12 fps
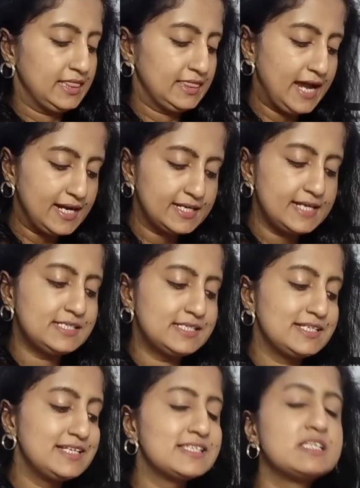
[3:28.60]
That
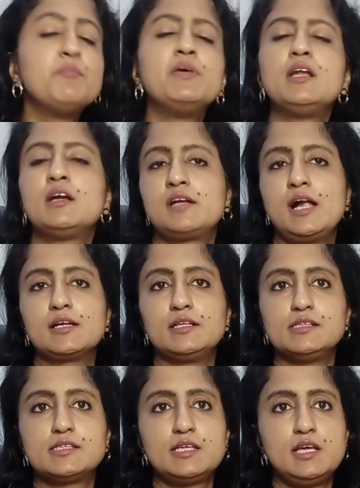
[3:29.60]
is similar
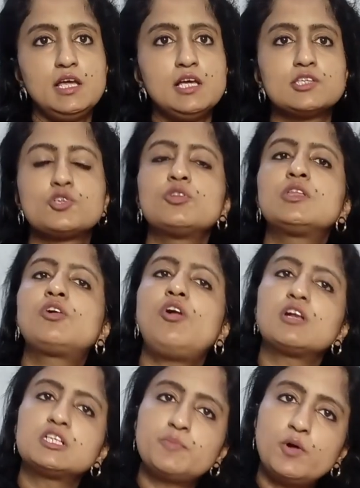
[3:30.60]
triangles. So the
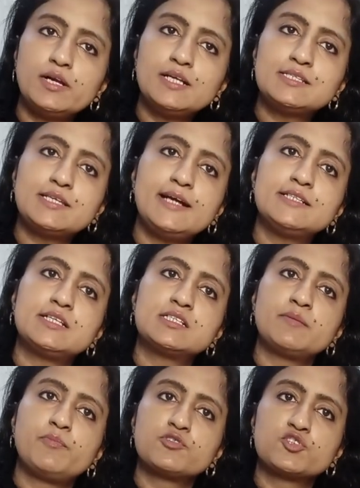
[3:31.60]
corresponding sides are
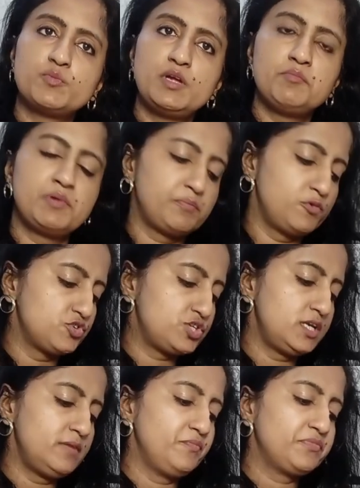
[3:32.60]
supposed to be in
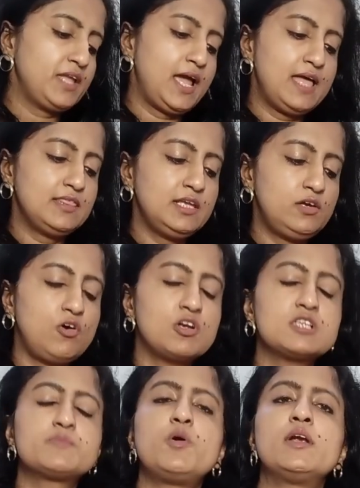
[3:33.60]
proportion and the
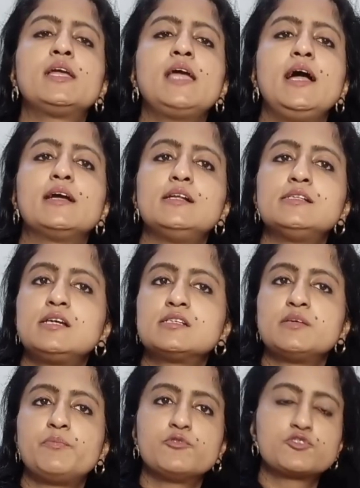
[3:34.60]
corresponding angles are
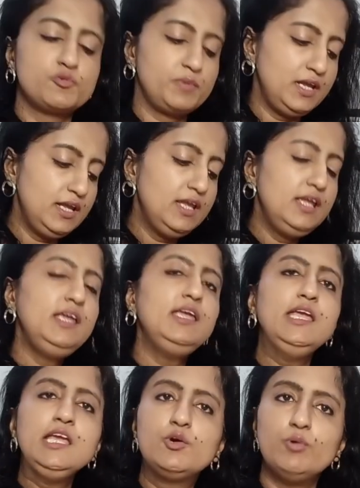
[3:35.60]
supposed to be
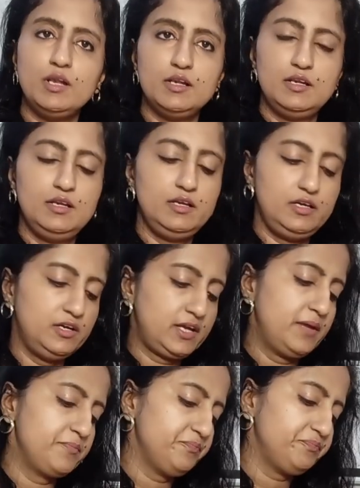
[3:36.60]
equal.
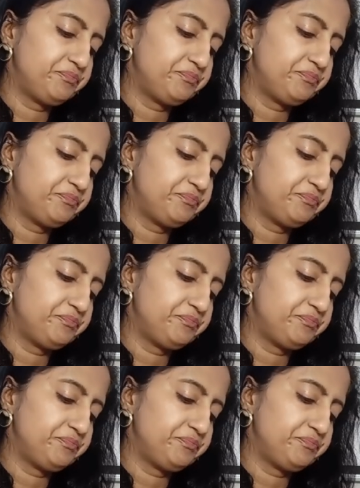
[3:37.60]
Okay.